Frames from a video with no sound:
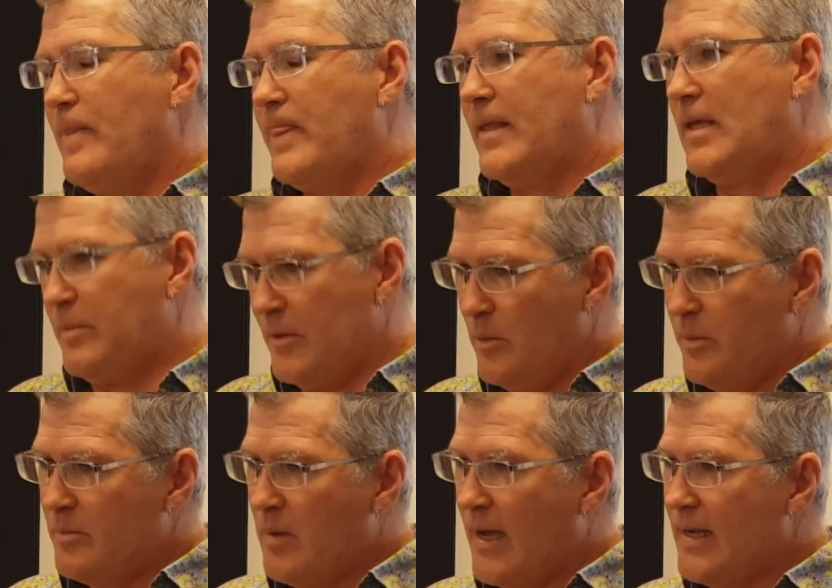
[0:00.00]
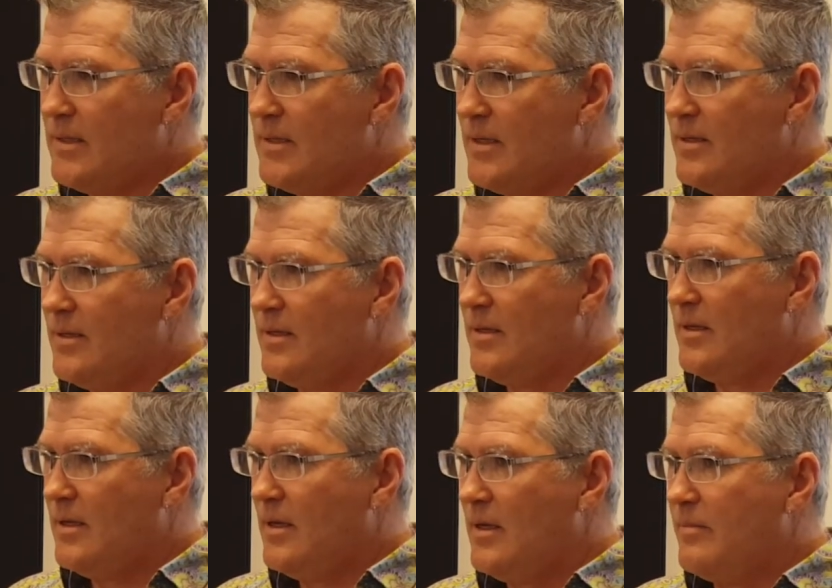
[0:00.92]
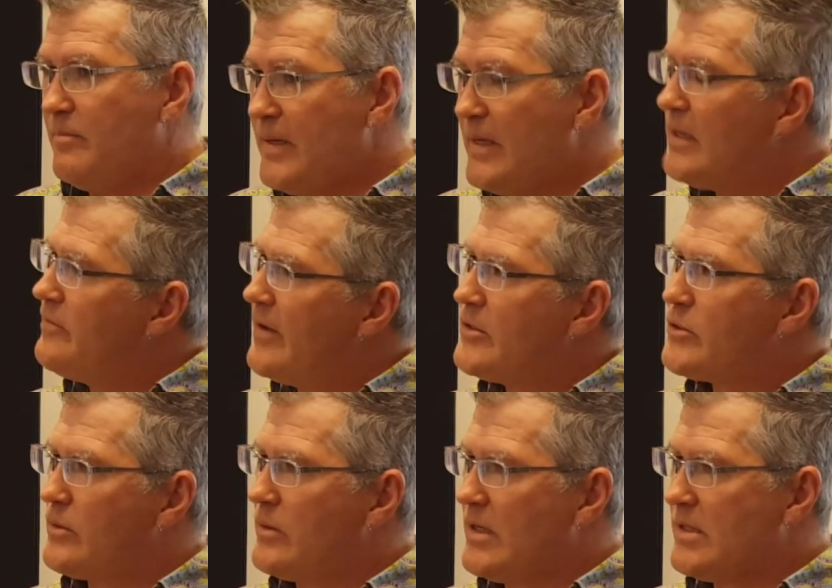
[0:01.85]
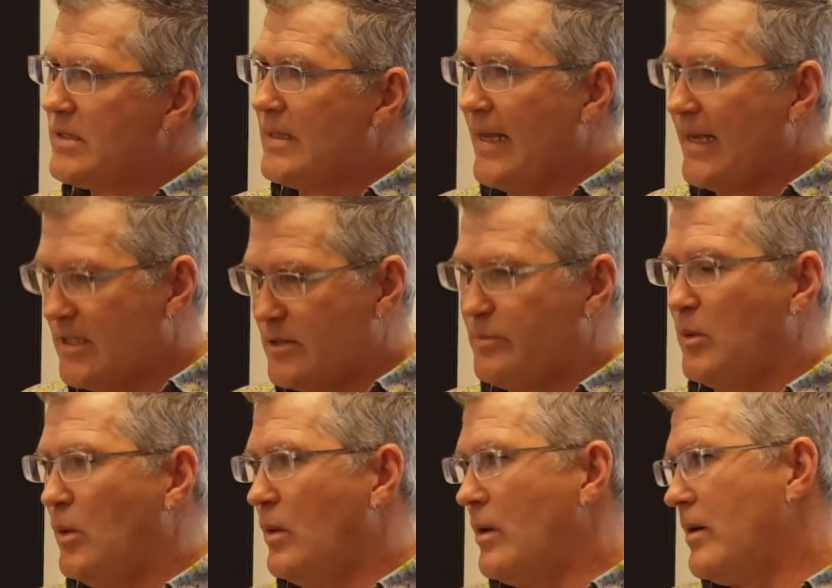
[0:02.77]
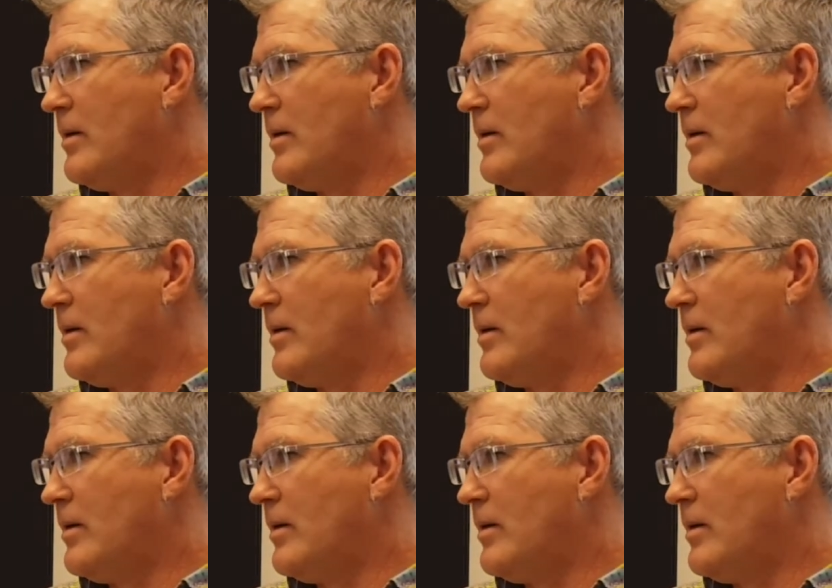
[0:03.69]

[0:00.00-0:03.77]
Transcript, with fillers: keep an open mind, be adventurous, explore.